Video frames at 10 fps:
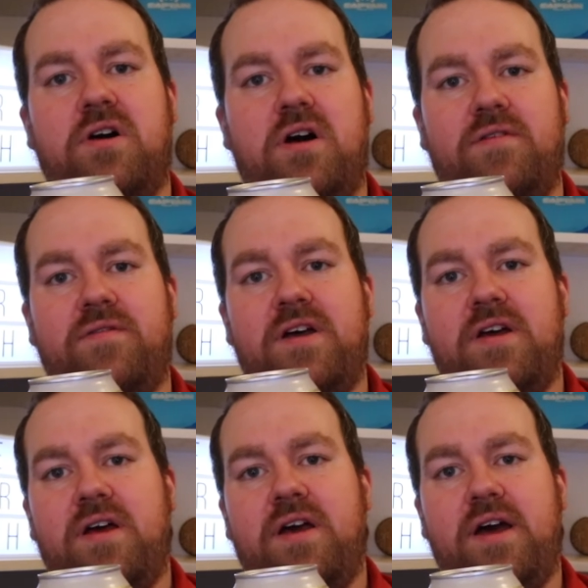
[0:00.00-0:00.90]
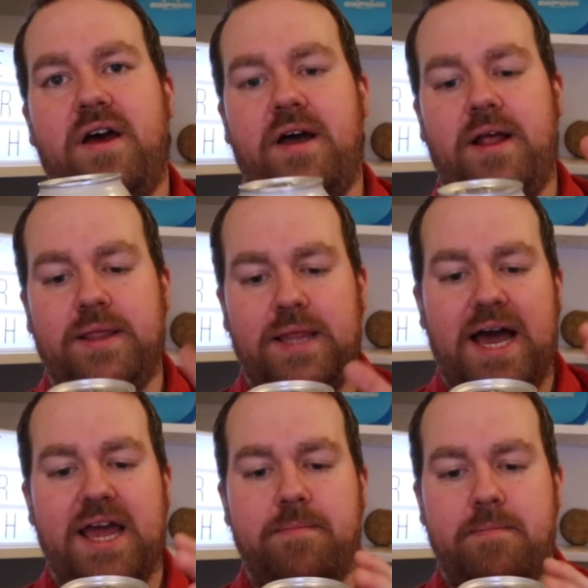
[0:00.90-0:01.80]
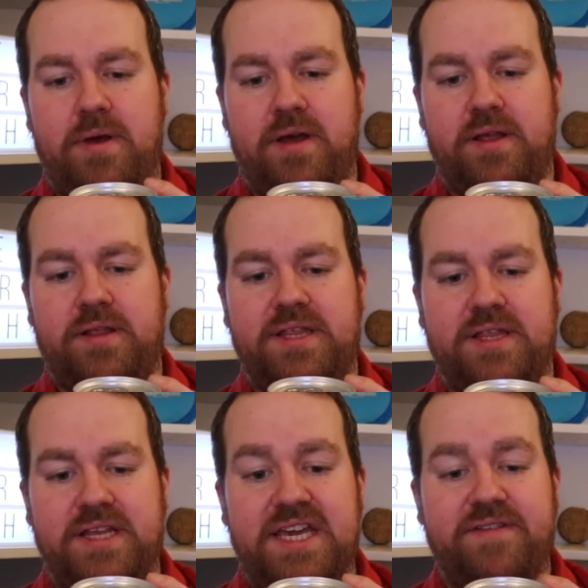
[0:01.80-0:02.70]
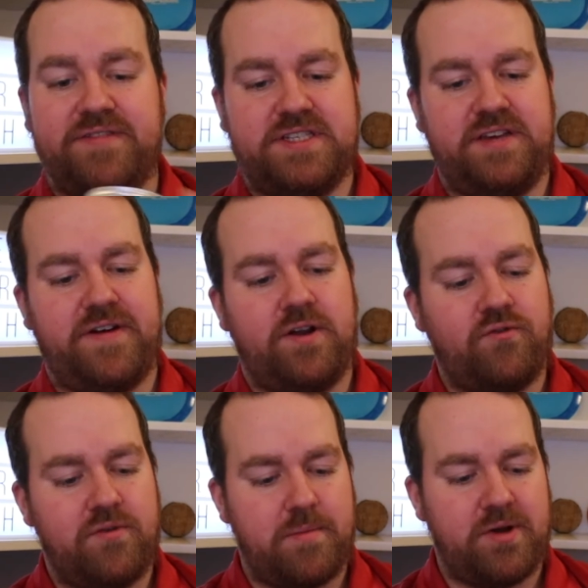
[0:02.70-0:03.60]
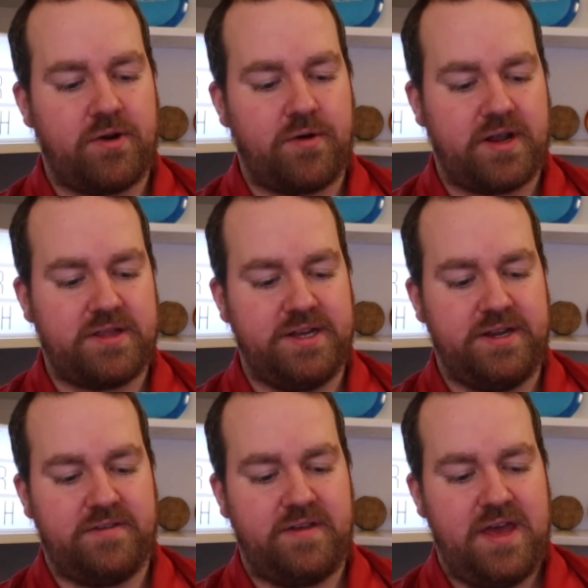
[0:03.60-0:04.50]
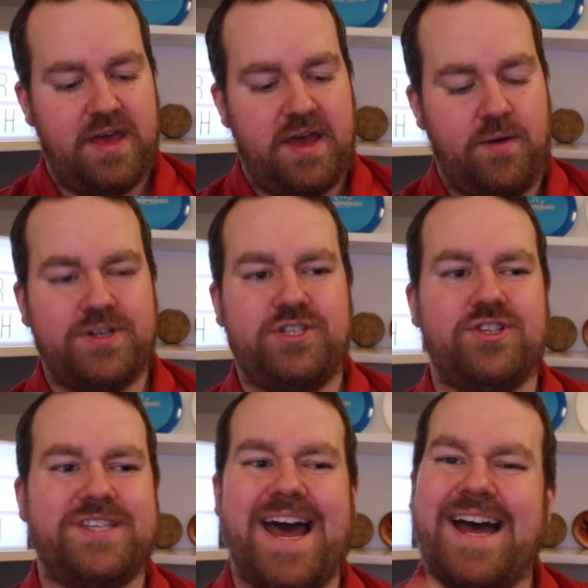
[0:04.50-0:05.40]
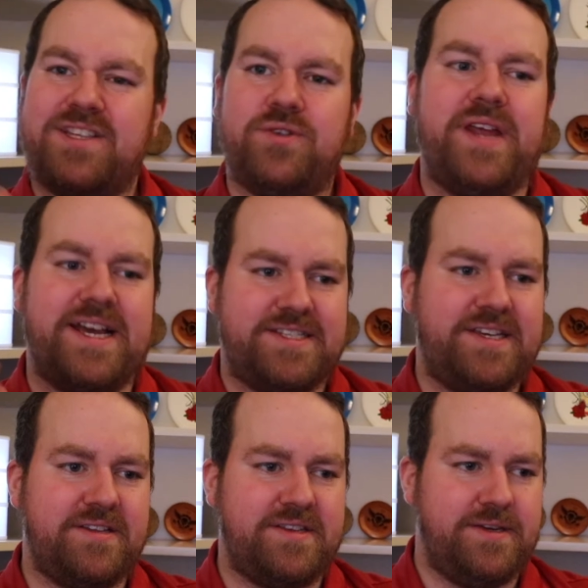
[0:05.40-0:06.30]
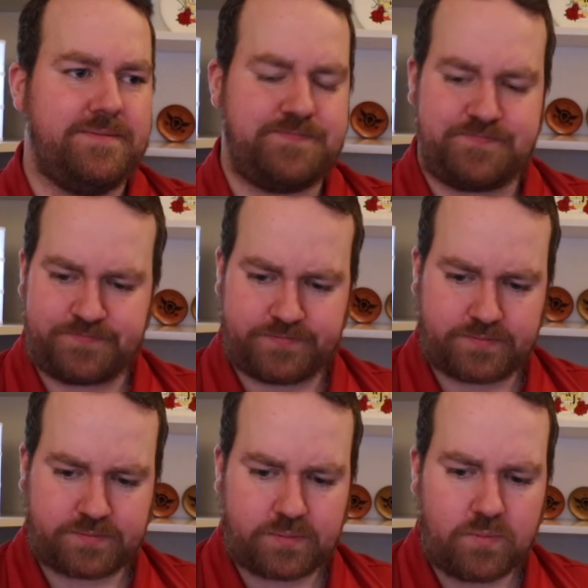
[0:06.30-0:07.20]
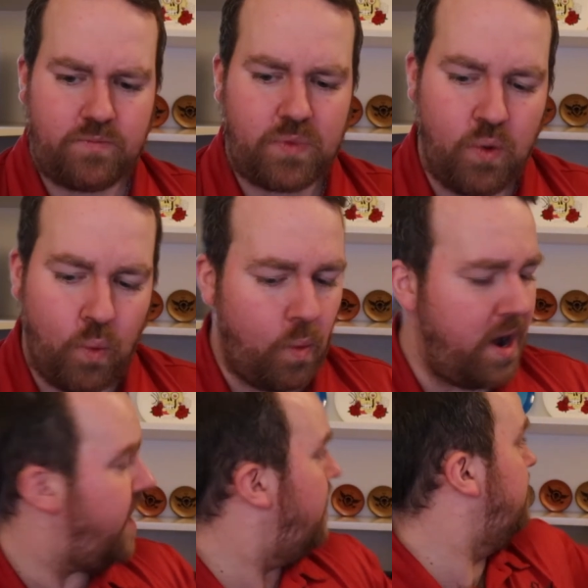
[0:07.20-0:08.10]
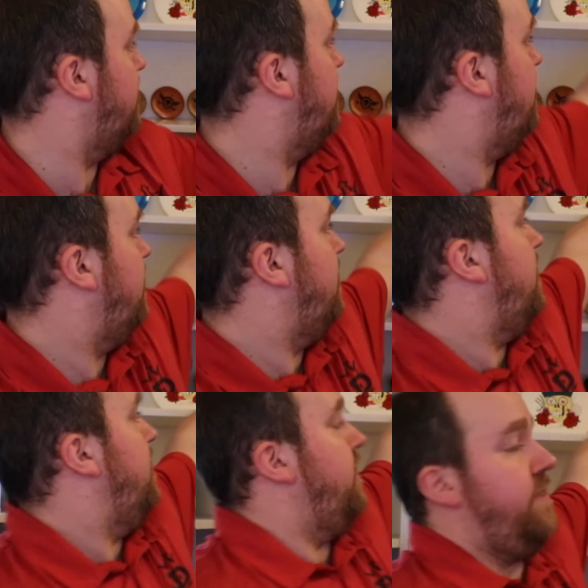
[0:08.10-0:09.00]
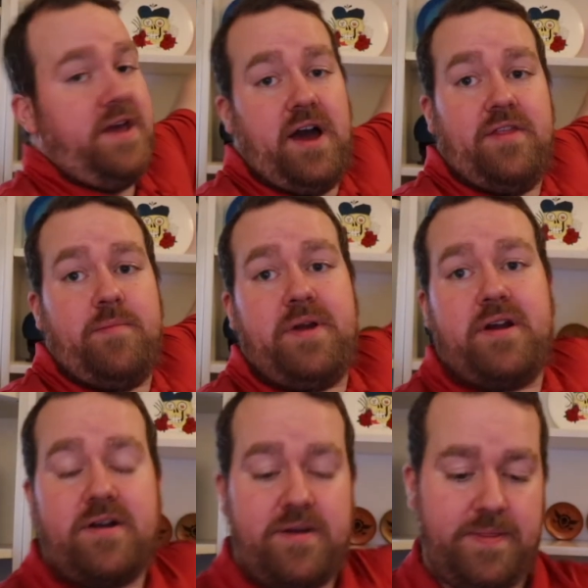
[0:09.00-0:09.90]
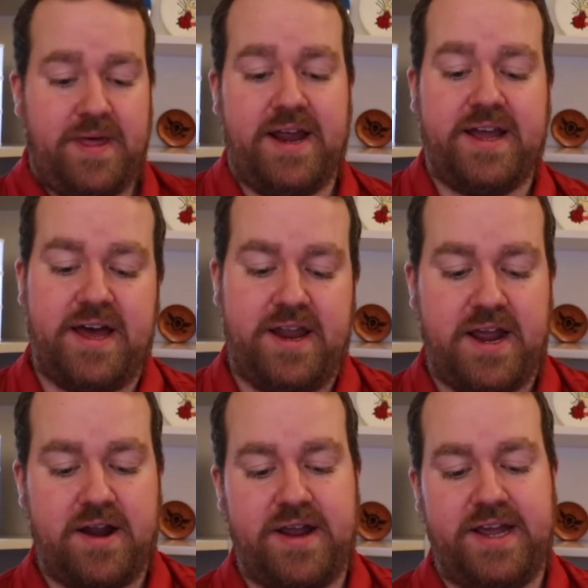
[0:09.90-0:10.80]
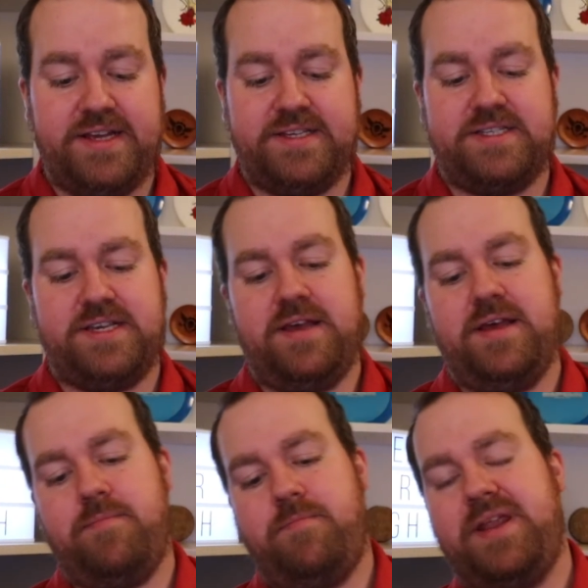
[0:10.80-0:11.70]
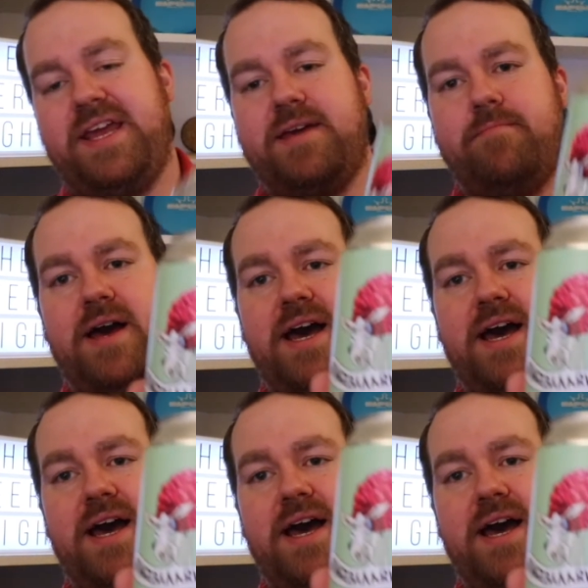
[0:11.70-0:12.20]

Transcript: of lime leaves, if I don't remember incorrectly, in it, which just add to the acidity. While the other beer that I got here is Berliner